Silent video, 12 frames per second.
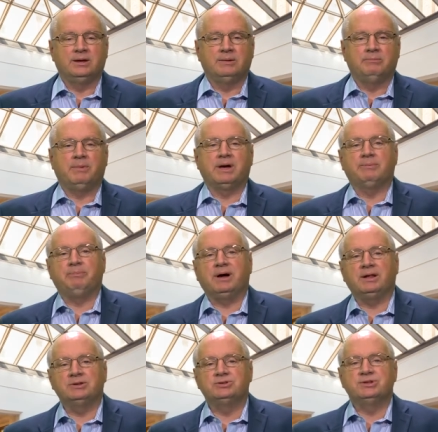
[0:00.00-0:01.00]
My
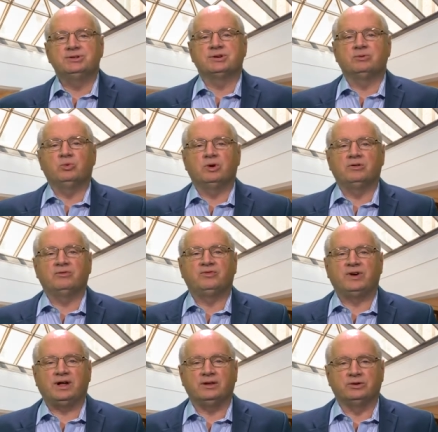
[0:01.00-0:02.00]
apologies in what
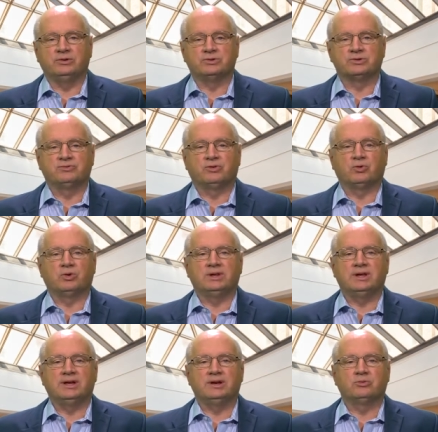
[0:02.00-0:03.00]
follows for
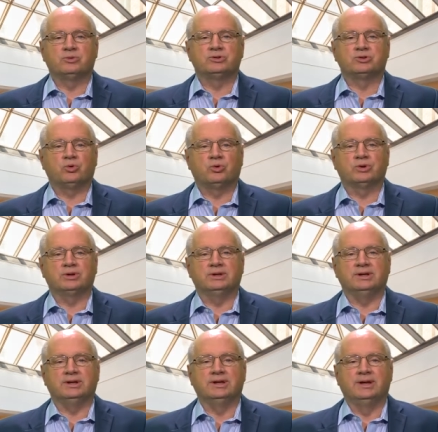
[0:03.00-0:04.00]
relying
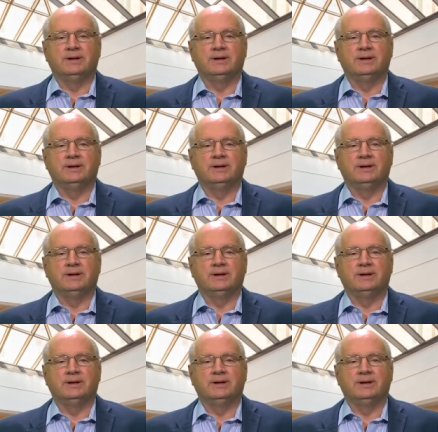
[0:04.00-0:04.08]
rhetorically